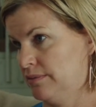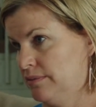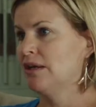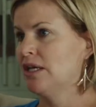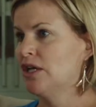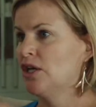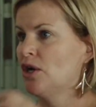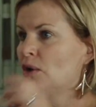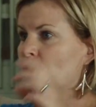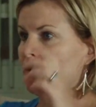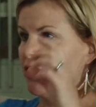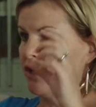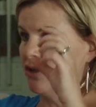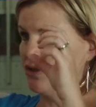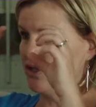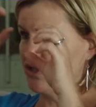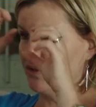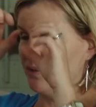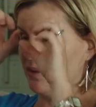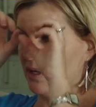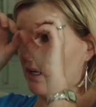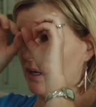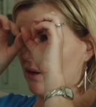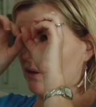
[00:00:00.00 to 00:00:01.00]
You know, when you're
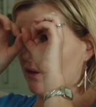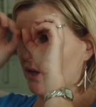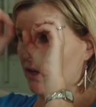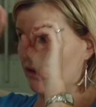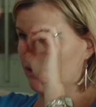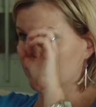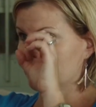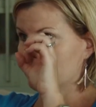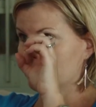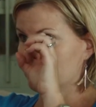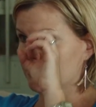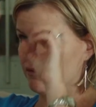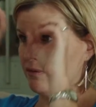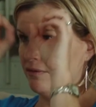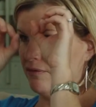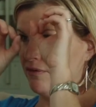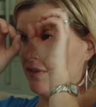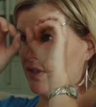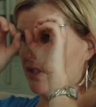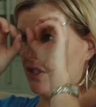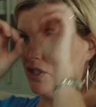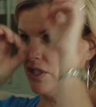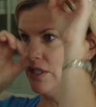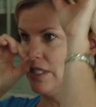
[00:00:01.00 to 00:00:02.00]
doing all your
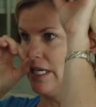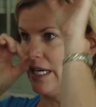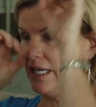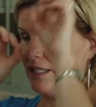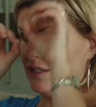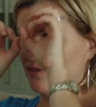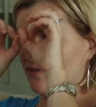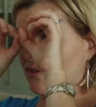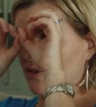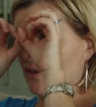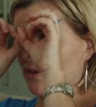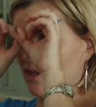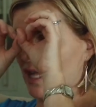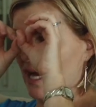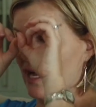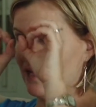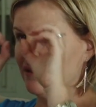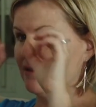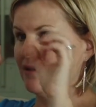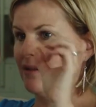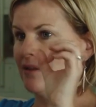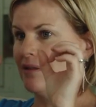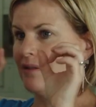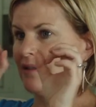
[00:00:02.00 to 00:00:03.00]
vision tests for
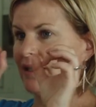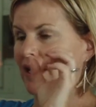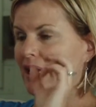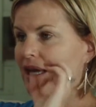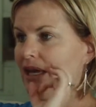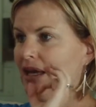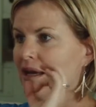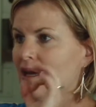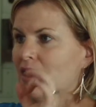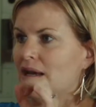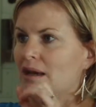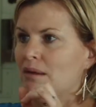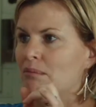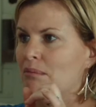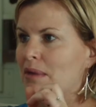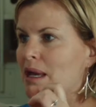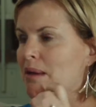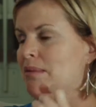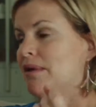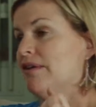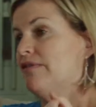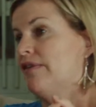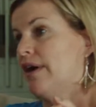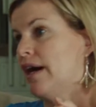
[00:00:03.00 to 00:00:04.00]
glasses, like
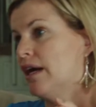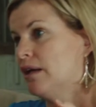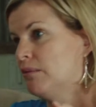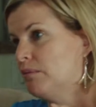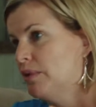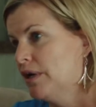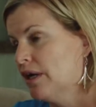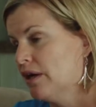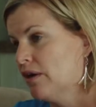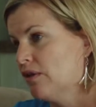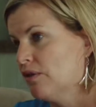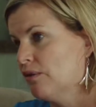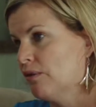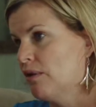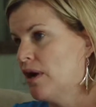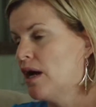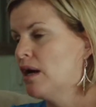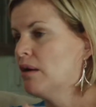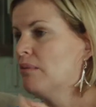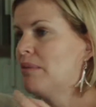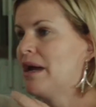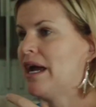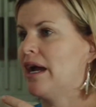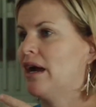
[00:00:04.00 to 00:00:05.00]
maybe if I'd pick the
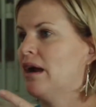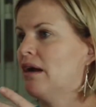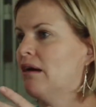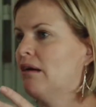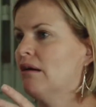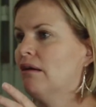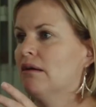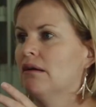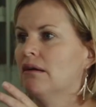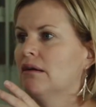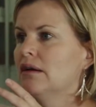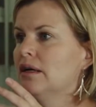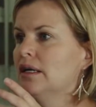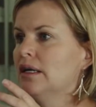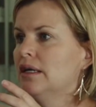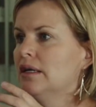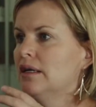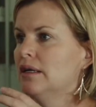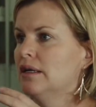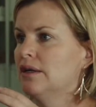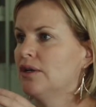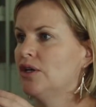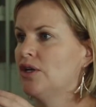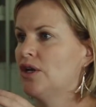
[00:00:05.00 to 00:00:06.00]
wrong pair,
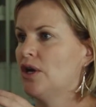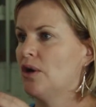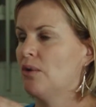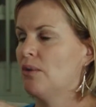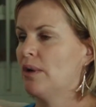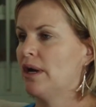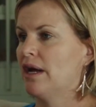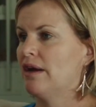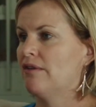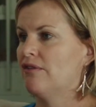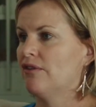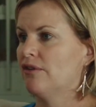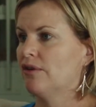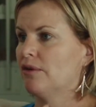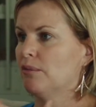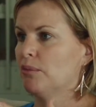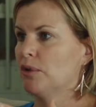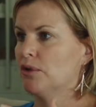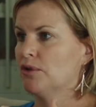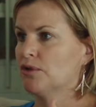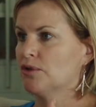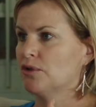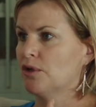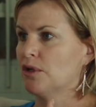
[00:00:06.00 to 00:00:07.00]
you know, whatever
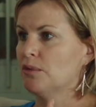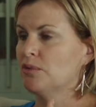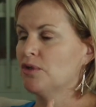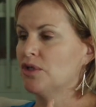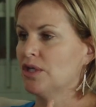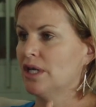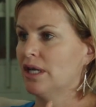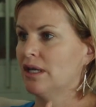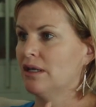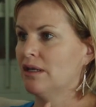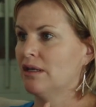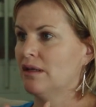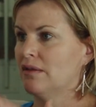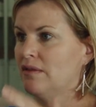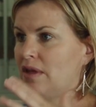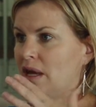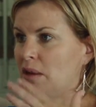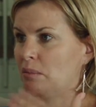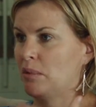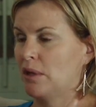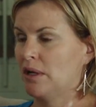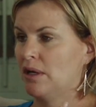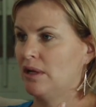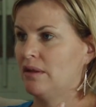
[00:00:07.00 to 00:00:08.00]
prescription they
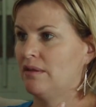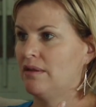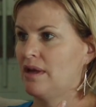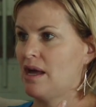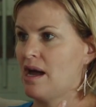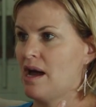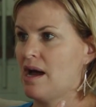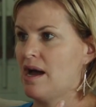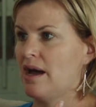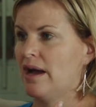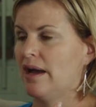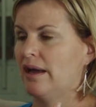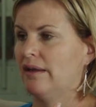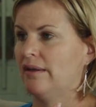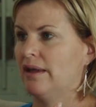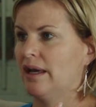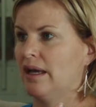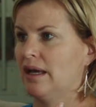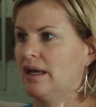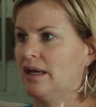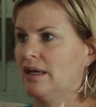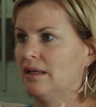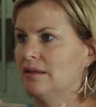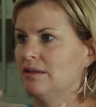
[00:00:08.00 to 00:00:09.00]
put in the eye,
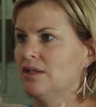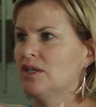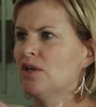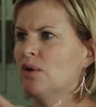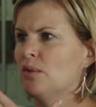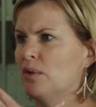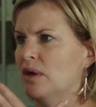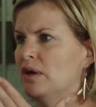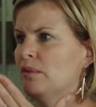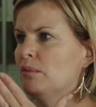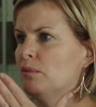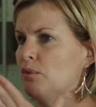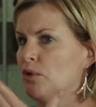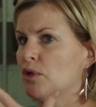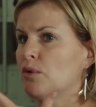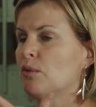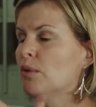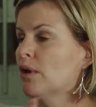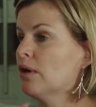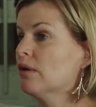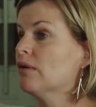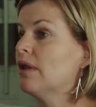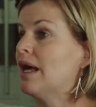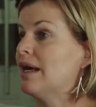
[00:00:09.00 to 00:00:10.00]
like, you know, when we
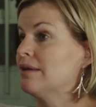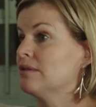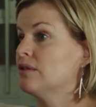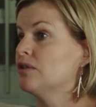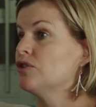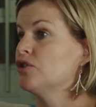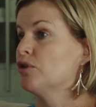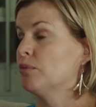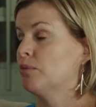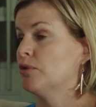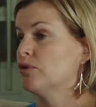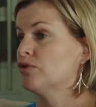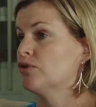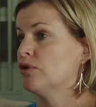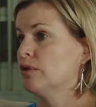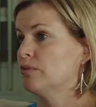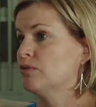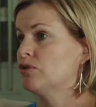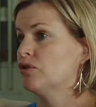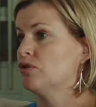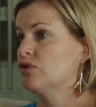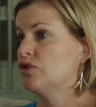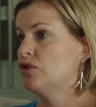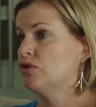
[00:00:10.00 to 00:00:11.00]
wear glasses, your
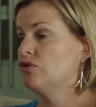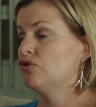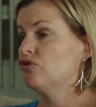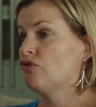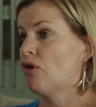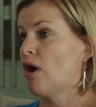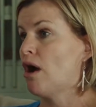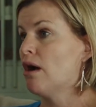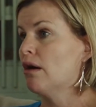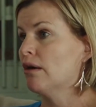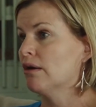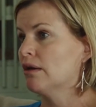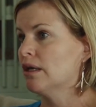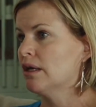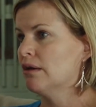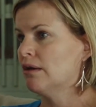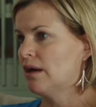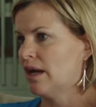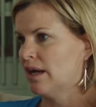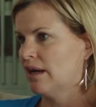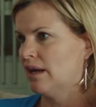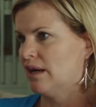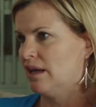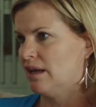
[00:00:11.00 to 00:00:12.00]
prescription's too strong, you
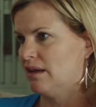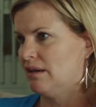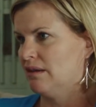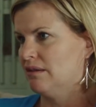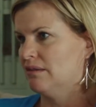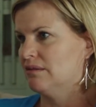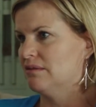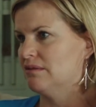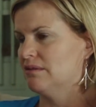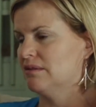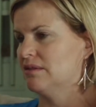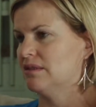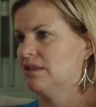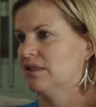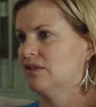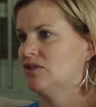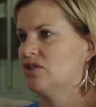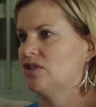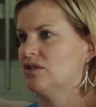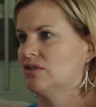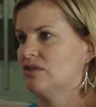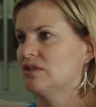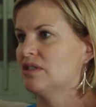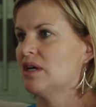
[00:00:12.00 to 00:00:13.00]
kind of get sick
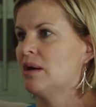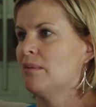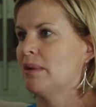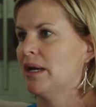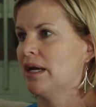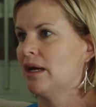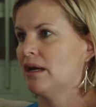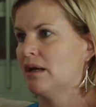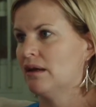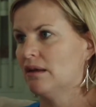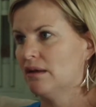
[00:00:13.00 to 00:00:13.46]
to your stomach.